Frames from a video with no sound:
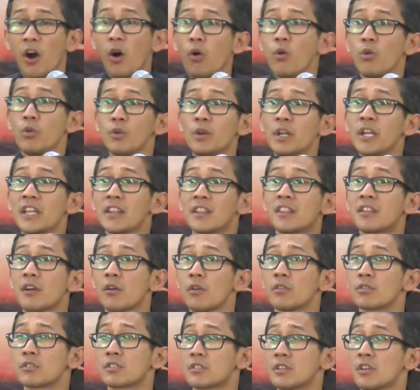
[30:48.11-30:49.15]
Only
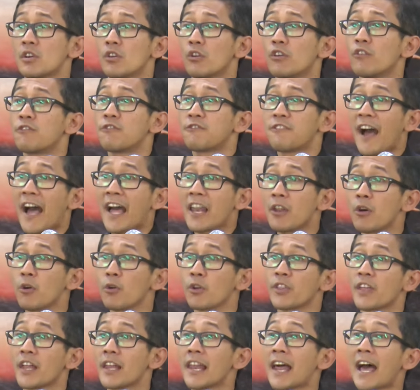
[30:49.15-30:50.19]
those who
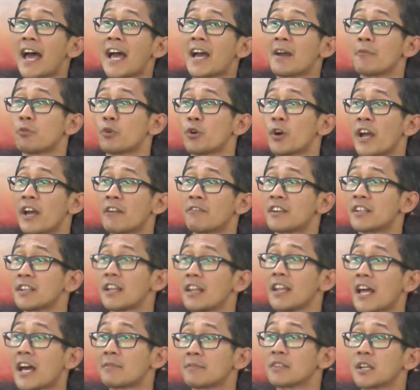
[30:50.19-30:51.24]
follow the Lamb wherever the
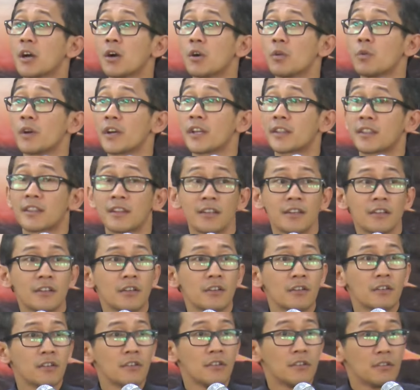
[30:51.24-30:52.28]
Lamb goeth
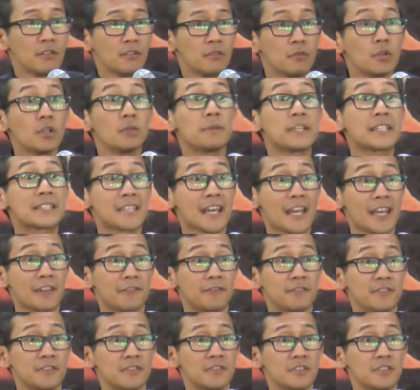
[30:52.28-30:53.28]
will be saved.